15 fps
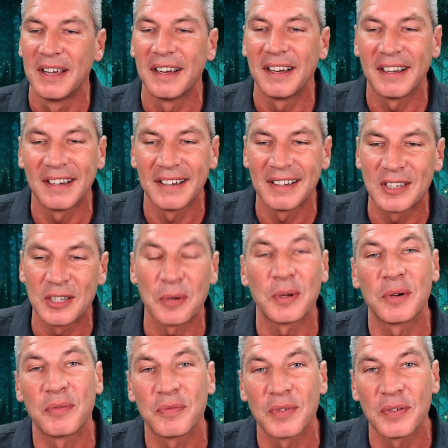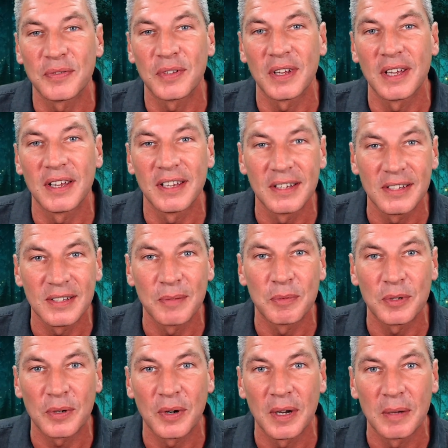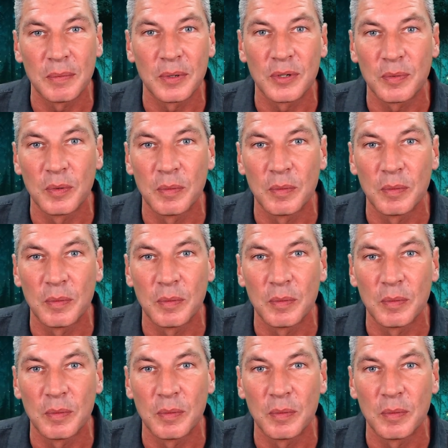250 subscribers